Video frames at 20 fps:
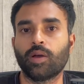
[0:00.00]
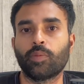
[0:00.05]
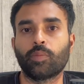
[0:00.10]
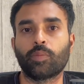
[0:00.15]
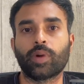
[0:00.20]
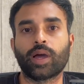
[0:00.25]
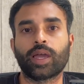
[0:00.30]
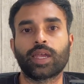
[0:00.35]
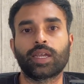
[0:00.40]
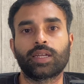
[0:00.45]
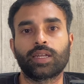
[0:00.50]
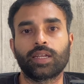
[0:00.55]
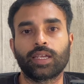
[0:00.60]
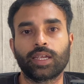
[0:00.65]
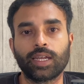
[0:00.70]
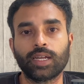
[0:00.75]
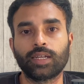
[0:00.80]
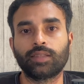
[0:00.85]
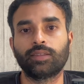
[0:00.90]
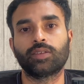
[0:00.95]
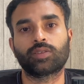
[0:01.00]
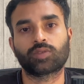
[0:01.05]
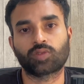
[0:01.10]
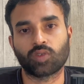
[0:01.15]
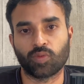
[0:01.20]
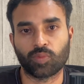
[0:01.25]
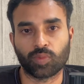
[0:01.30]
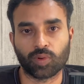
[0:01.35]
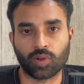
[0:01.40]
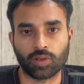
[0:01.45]
might hit the
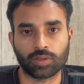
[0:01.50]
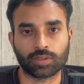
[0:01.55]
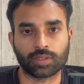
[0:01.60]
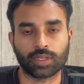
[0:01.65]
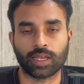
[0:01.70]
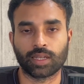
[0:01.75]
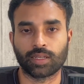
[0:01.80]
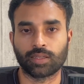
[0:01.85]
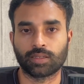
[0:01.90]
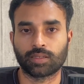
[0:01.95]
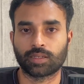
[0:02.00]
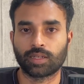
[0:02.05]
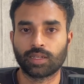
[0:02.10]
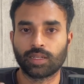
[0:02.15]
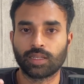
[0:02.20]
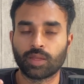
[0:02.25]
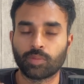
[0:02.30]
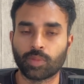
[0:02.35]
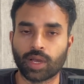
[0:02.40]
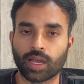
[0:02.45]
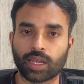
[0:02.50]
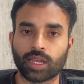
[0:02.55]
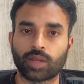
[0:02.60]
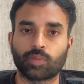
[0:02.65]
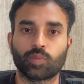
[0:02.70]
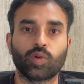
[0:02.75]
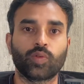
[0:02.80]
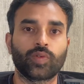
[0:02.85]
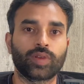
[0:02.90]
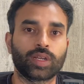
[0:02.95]
stop loss and still the market
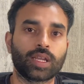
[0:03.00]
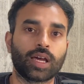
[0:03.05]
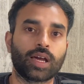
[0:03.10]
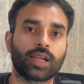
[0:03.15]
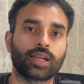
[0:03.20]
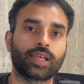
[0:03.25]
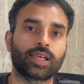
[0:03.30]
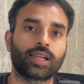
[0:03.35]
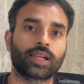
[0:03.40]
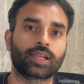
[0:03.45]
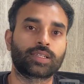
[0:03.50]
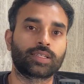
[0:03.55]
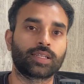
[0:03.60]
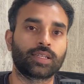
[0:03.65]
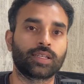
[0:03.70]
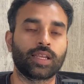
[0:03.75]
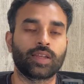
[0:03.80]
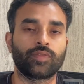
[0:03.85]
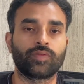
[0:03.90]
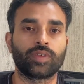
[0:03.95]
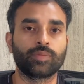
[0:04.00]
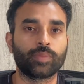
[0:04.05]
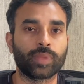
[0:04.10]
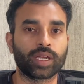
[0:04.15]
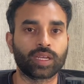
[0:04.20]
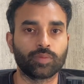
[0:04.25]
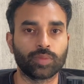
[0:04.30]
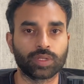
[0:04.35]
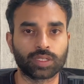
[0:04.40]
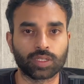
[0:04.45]
move in our direction and we
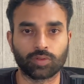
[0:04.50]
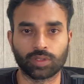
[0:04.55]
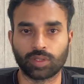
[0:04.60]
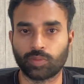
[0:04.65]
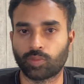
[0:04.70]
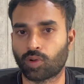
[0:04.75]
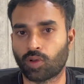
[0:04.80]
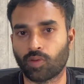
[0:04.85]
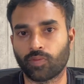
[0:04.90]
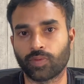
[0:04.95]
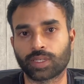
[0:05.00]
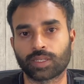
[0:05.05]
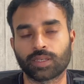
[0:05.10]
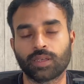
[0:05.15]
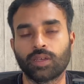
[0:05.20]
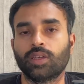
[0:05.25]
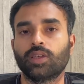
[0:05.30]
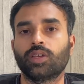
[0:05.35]
might miss out the profits.